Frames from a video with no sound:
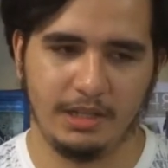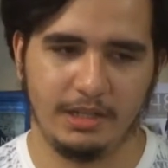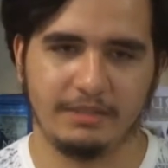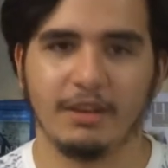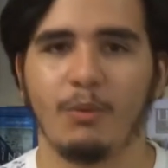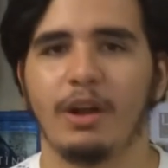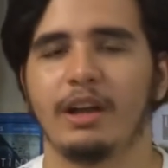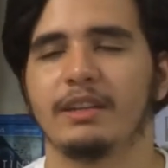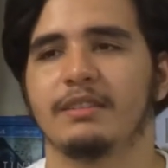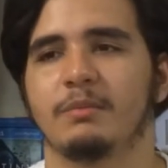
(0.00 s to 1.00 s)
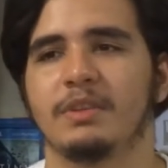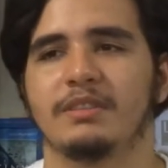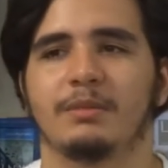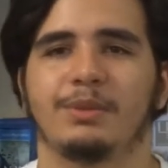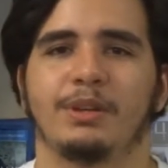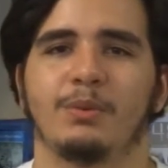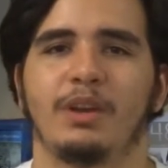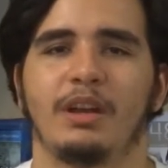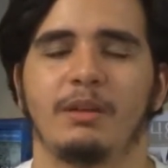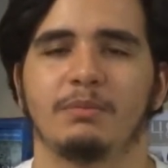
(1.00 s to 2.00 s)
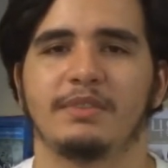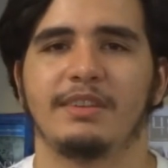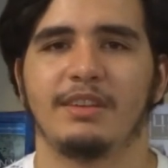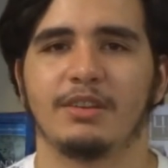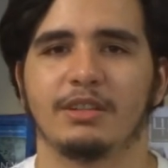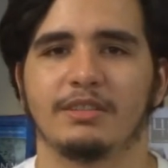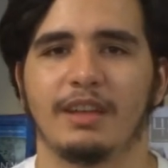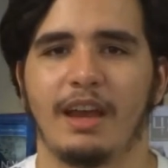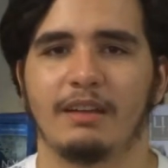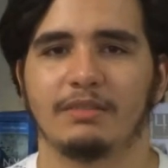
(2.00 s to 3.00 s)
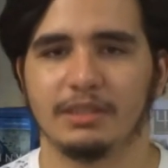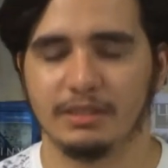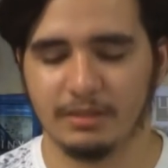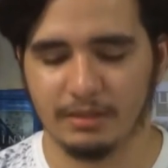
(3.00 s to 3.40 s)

because I wanted it to mean something. I wanted him to hear it, to have it,